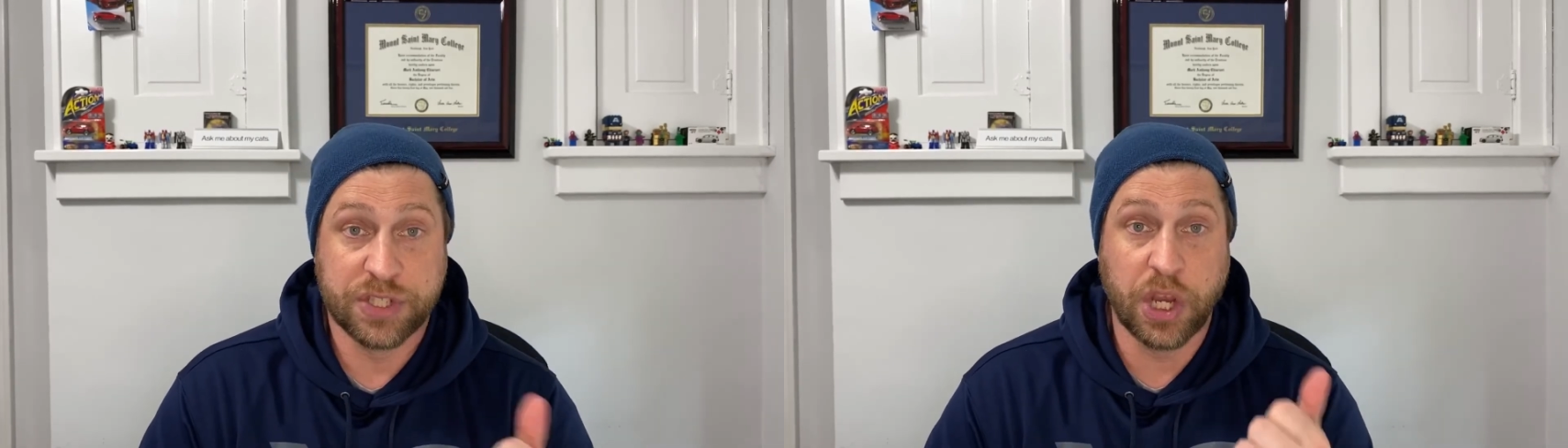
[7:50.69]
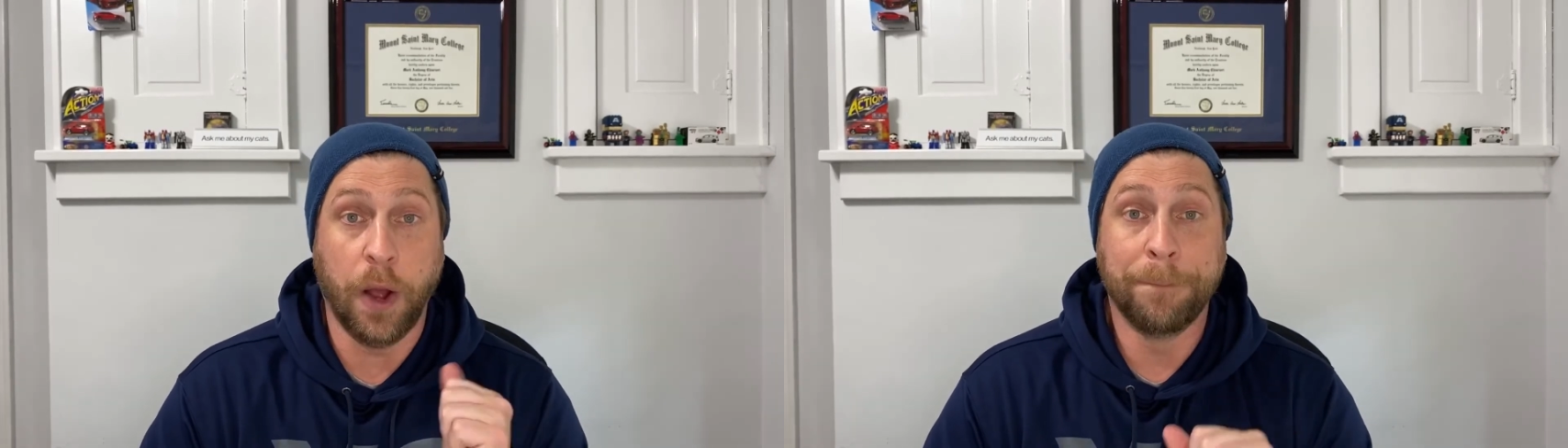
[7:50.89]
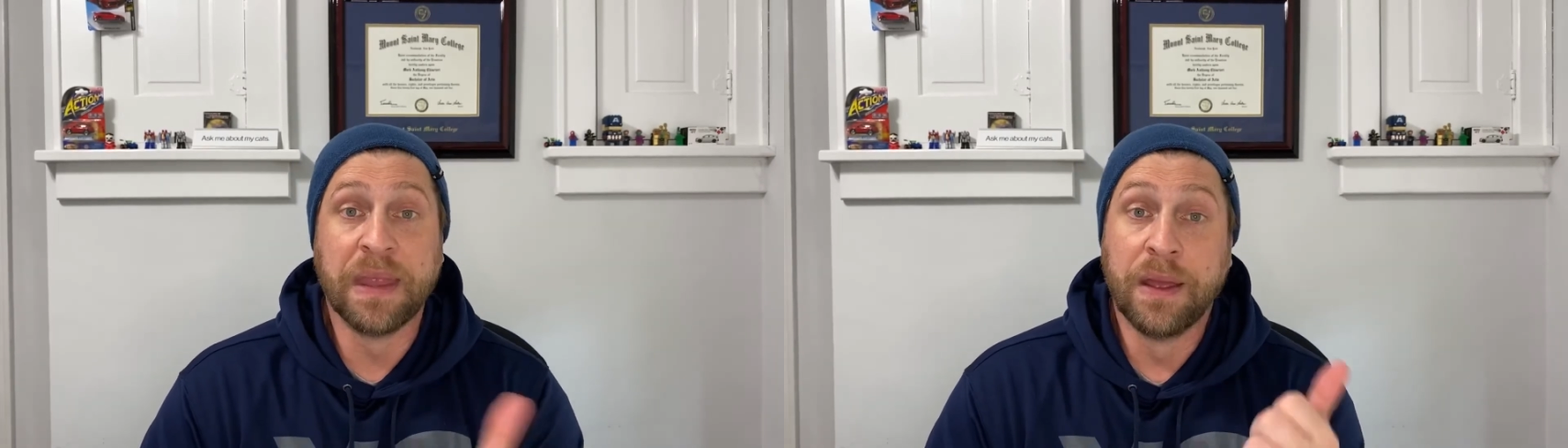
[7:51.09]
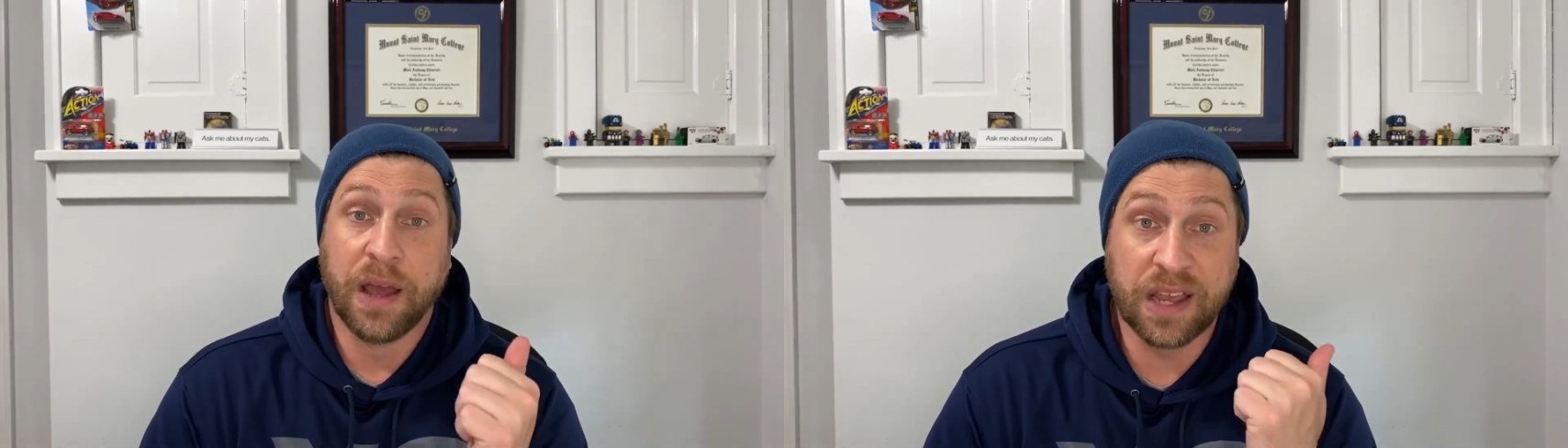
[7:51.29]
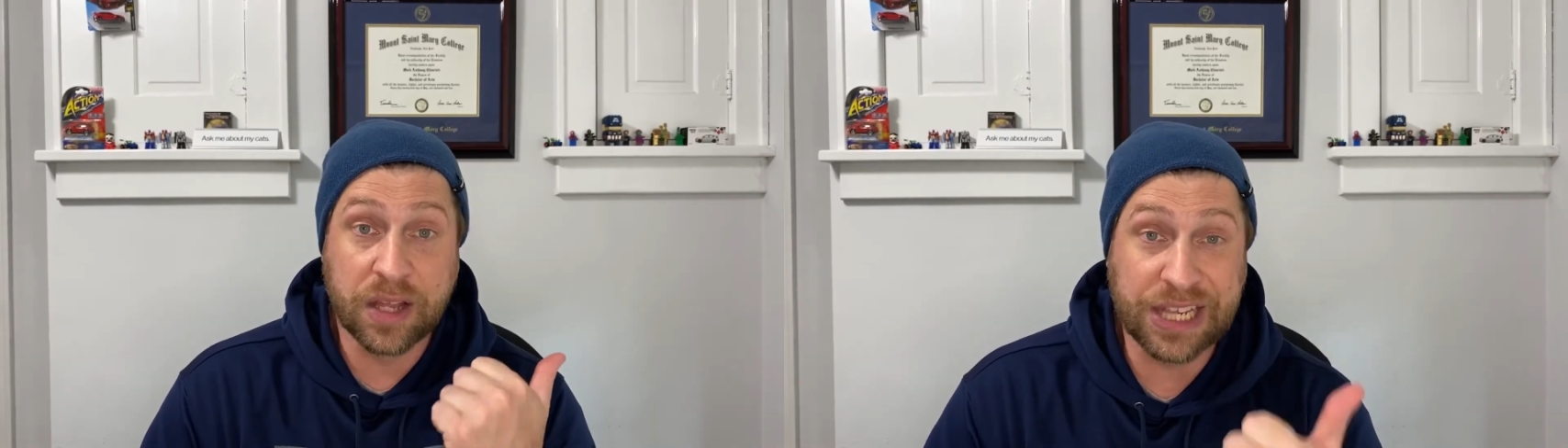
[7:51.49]
So
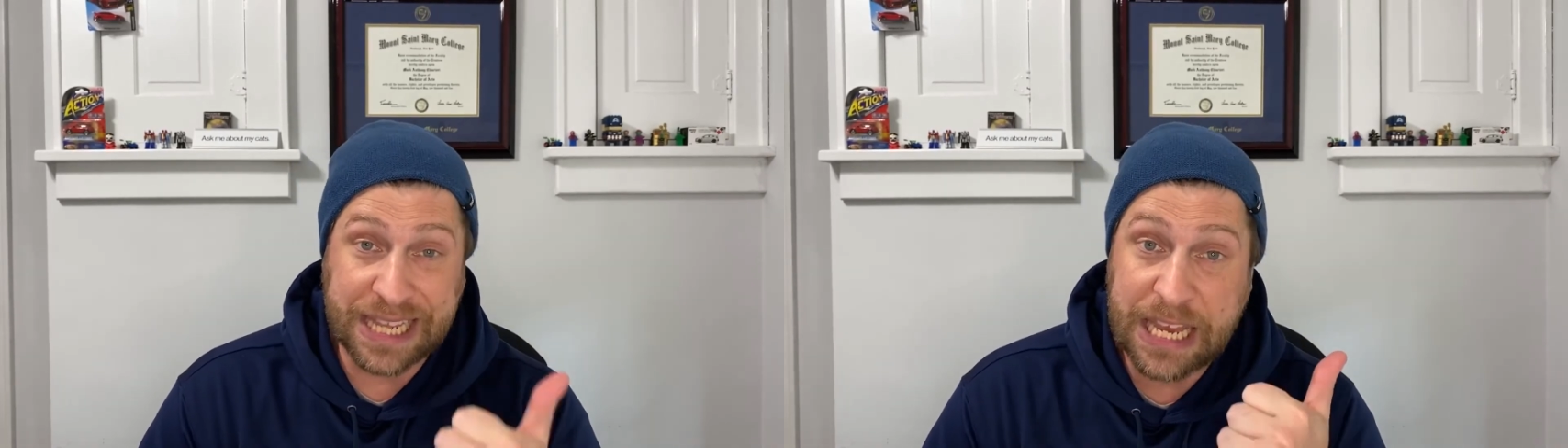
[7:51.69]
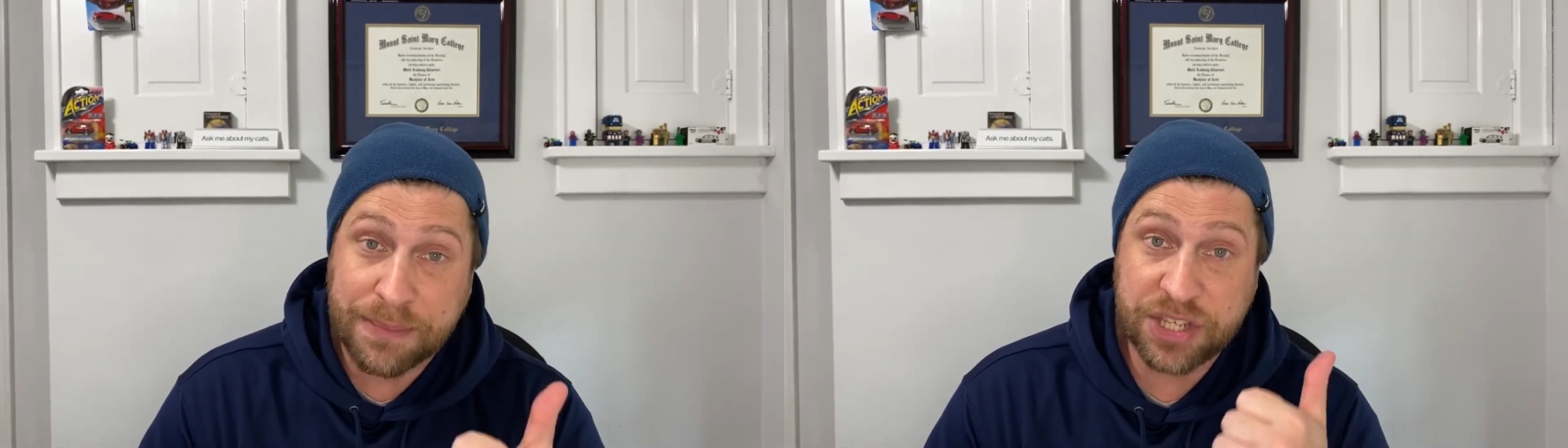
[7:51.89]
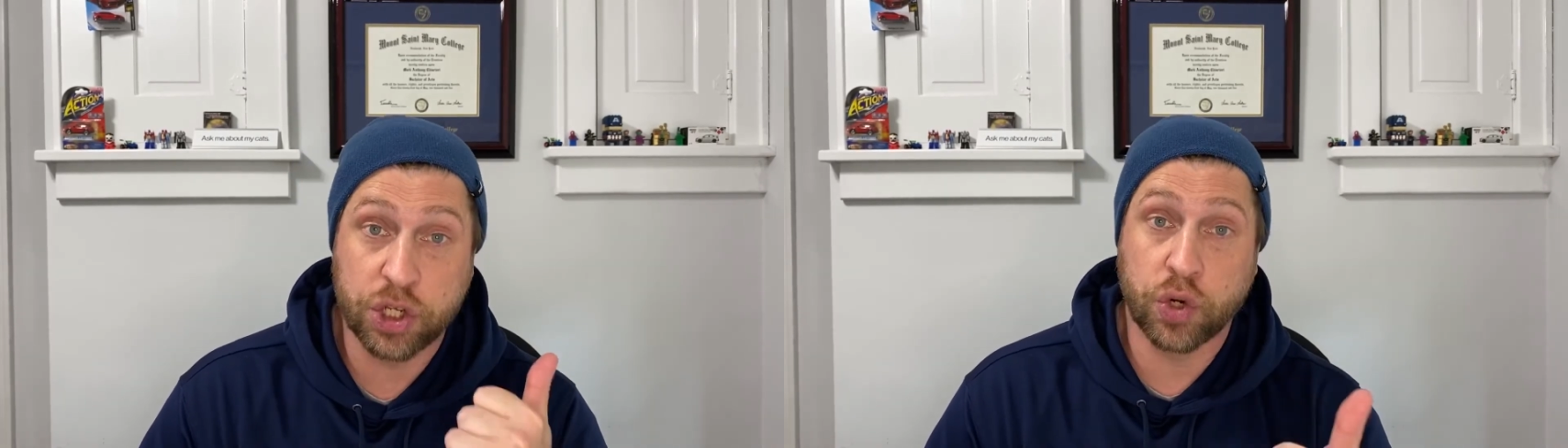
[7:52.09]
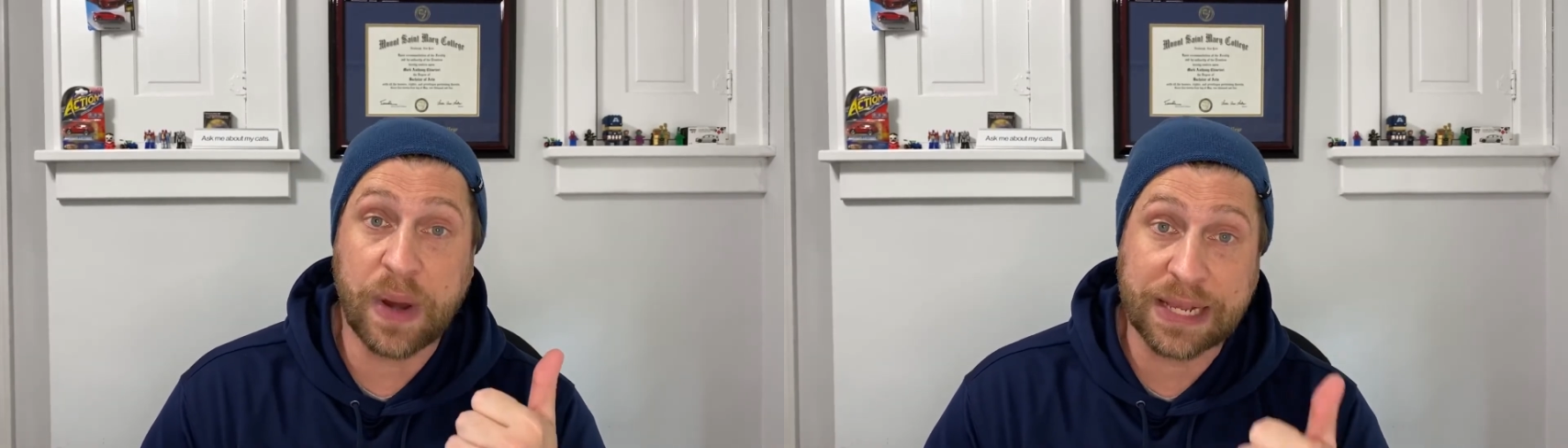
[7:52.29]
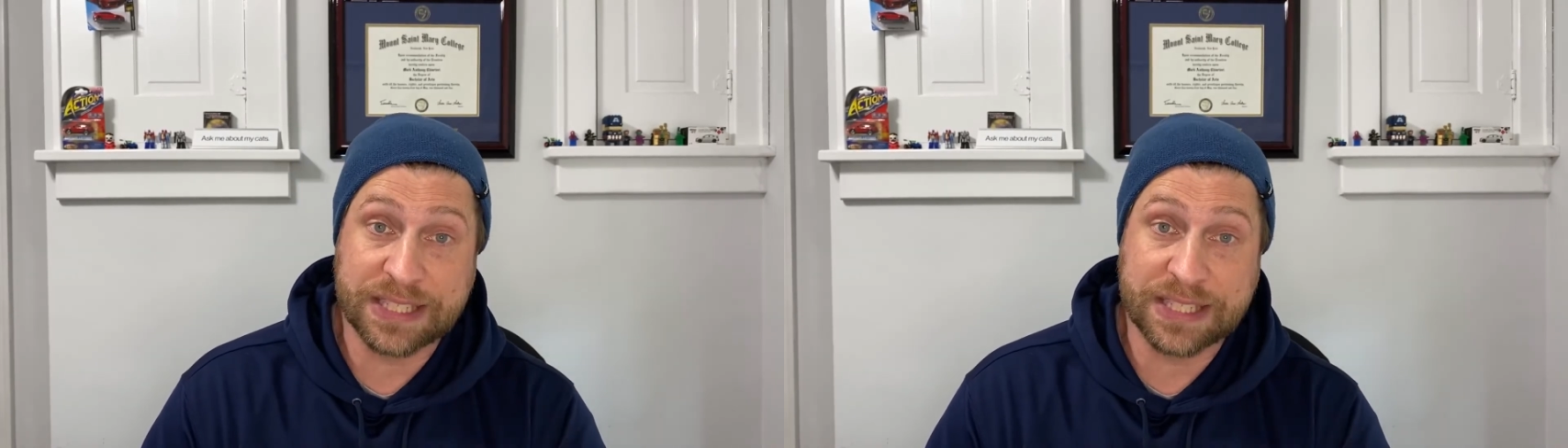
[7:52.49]
a claim is a direct